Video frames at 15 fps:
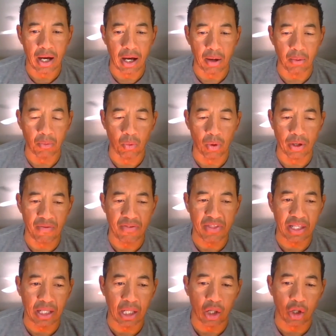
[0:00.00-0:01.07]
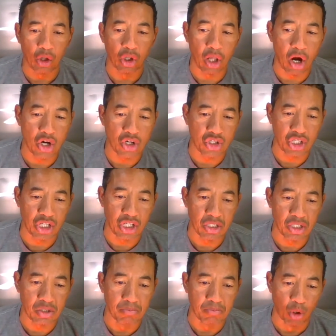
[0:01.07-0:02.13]
one of the
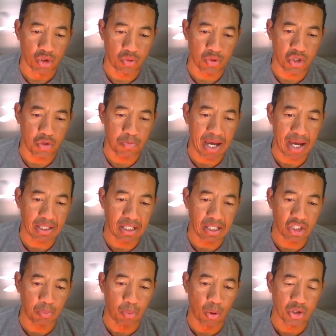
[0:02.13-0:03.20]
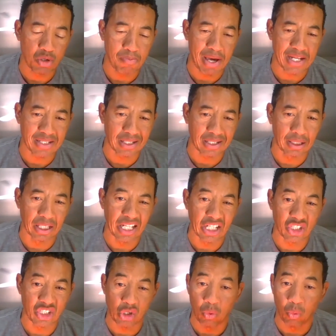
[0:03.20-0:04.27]
largest, most respected sports medicine
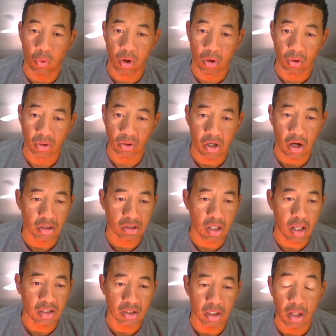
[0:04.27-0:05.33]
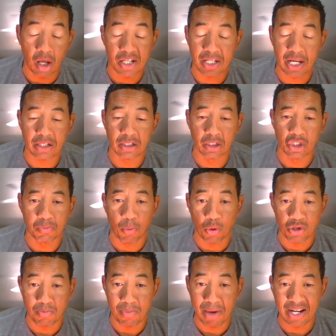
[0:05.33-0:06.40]
clinics in the world. It's called Los Angeles
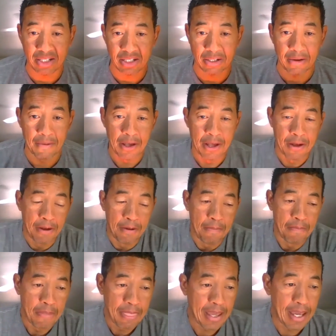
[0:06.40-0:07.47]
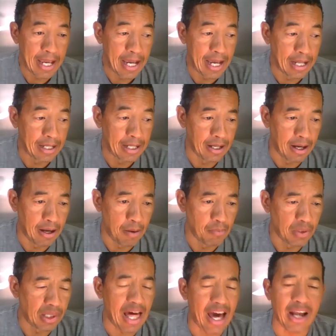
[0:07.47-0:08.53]
Sports Medicine. And a
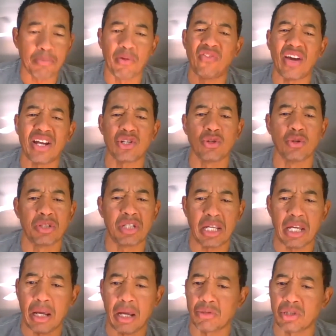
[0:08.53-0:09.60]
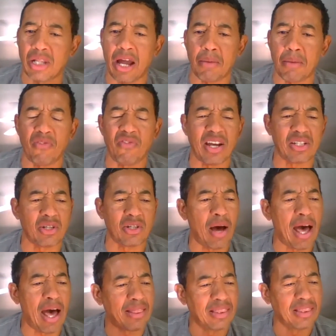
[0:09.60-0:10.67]
lot of professional teams, a lot of professional
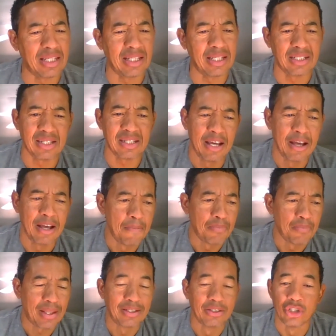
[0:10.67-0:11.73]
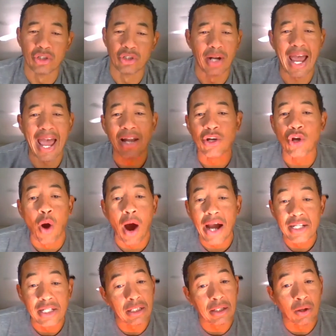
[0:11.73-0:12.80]
athletes. Dude, I had no
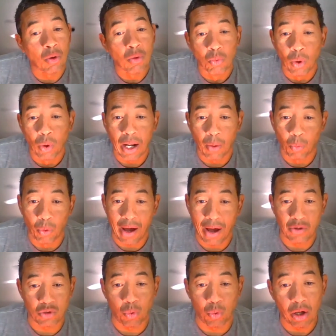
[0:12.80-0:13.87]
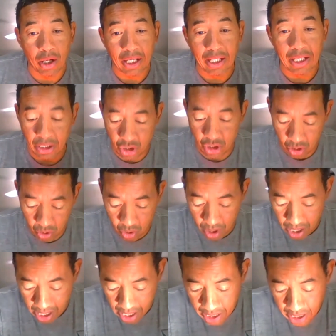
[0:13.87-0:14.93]
idea what I was walking into.
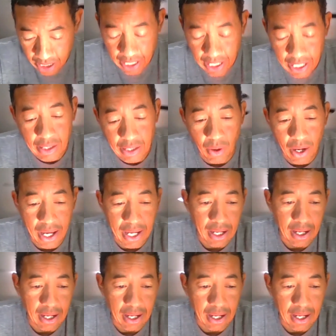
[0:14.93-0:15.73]
Anyway,